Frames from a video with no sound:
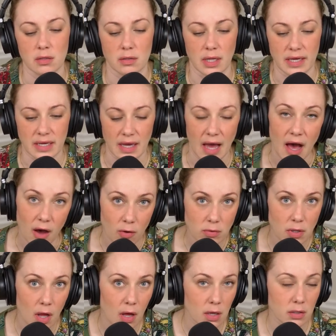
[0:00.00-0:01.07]
like how
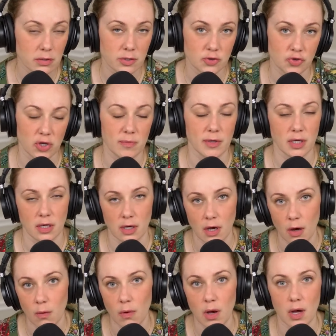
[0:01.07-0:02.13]
long the treatment can
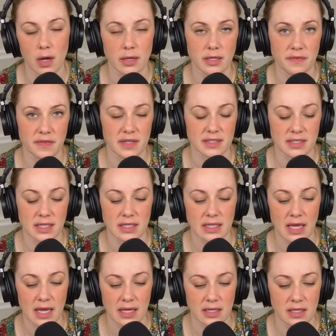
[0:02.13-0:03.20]
go on and things like
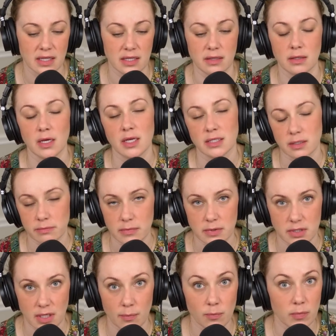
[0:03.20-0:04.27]
that. And then
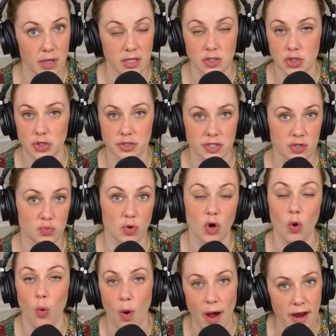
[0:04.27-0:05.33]
some insurances
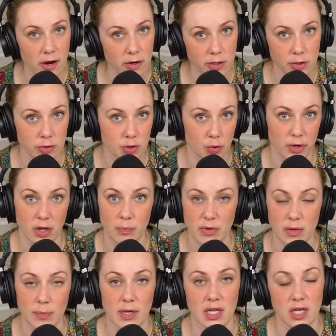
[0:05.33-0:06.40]
require you join a
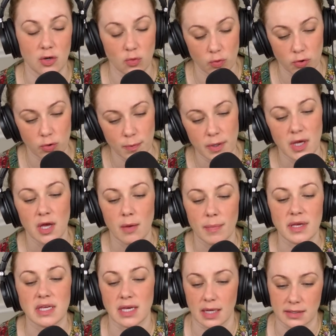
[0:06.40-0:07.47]
BPD group.
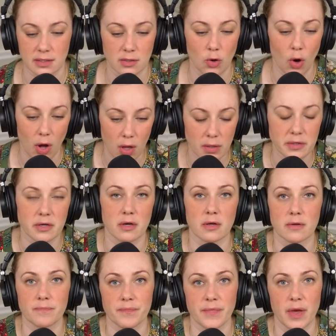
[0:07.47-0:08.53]
But yes, all in
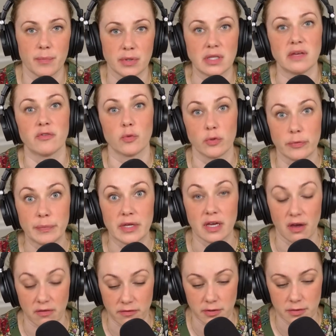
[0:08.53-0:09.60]
all, I believe it would be
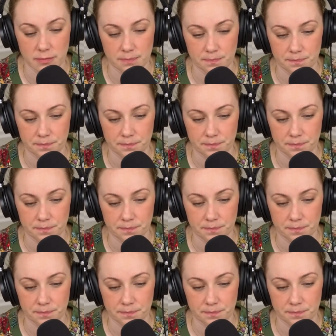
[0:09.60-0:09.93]
covered.